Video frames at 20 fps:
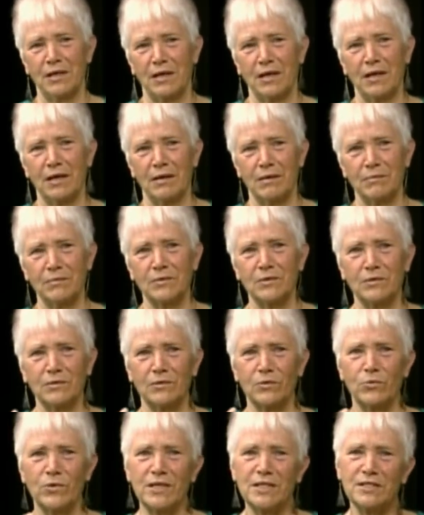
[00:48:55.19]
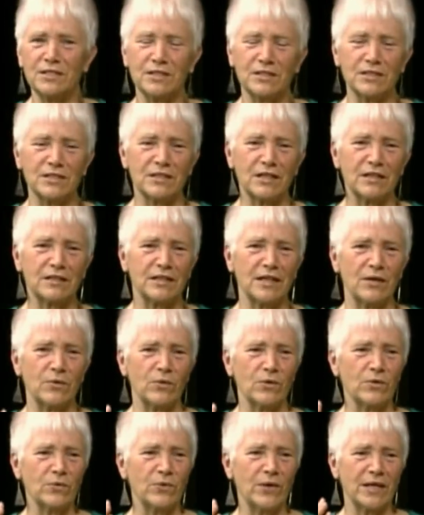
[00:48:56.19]
The reasons that they
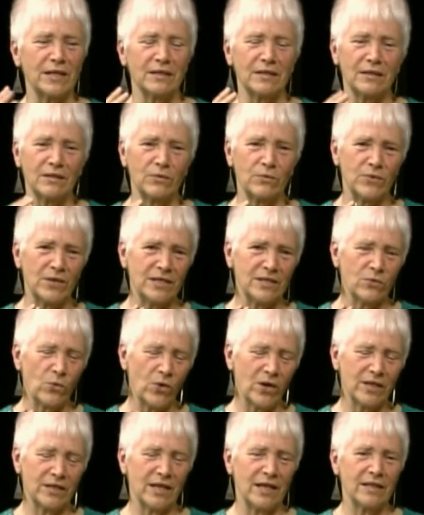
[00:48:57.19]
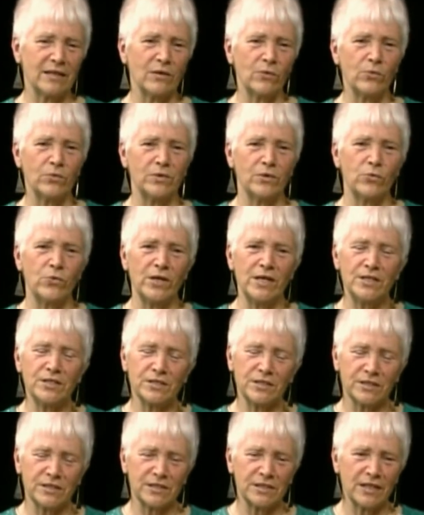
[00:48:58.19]
were written, the
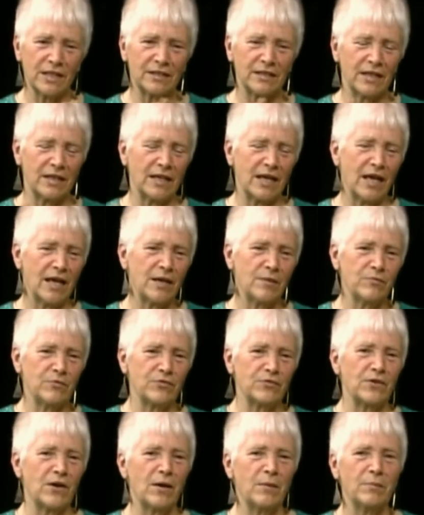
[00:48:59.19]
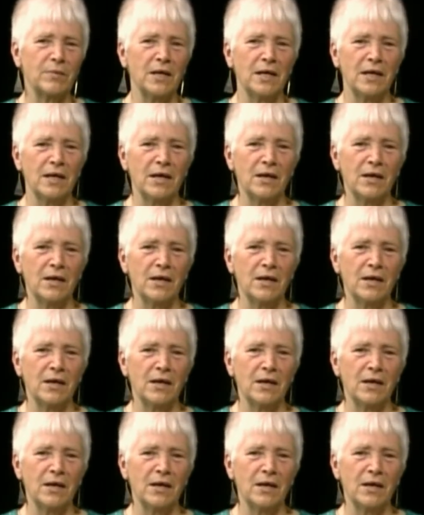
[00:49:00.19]
regions that they came from.